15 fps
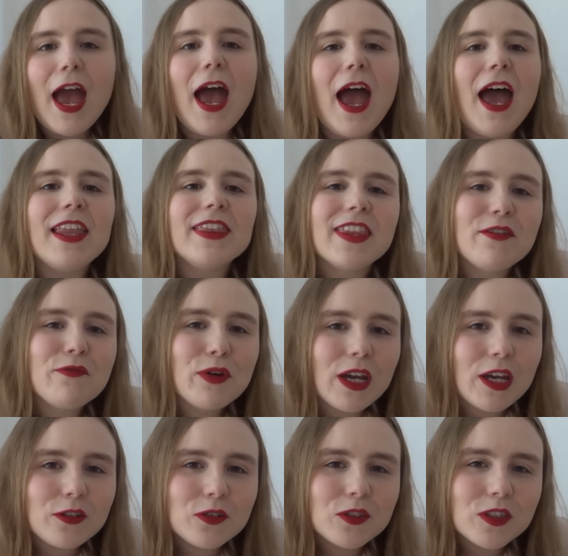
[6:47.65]
And then we
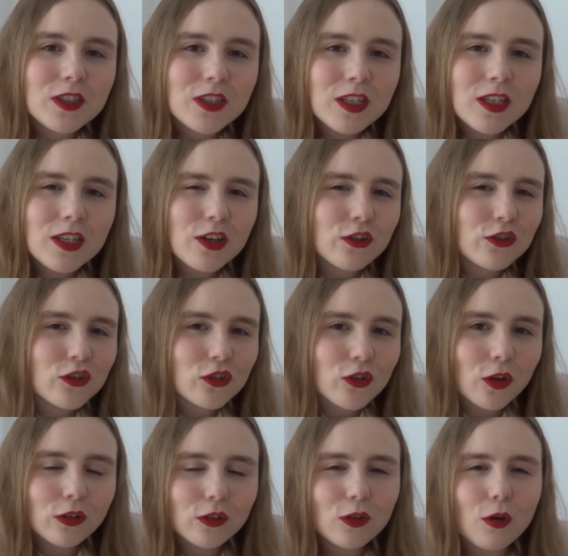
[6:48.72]
get to see a
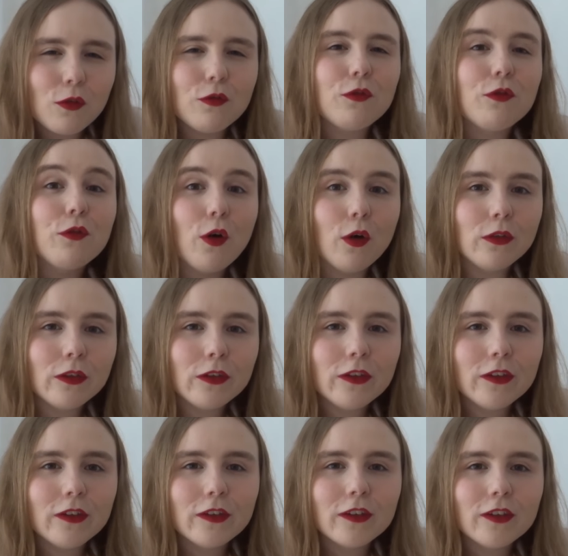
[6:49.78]
shot of
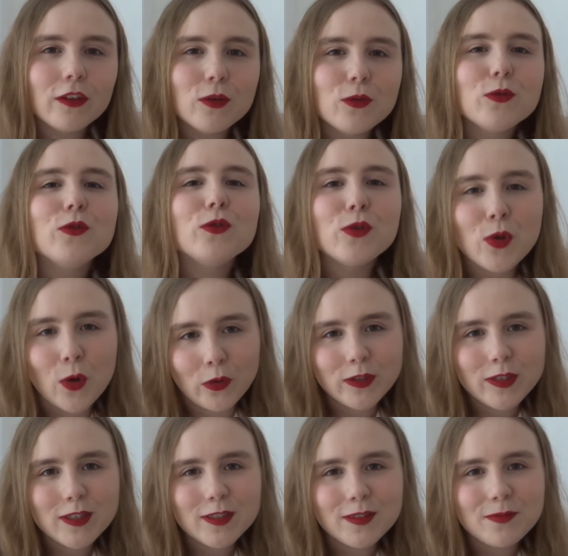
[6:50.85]
Fons who
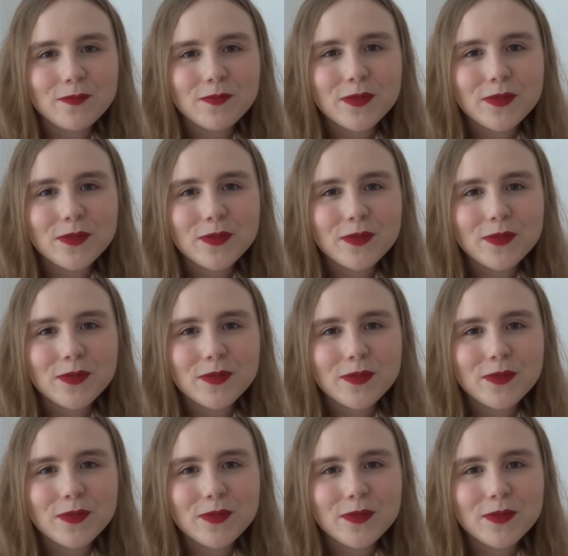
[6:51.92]
nods.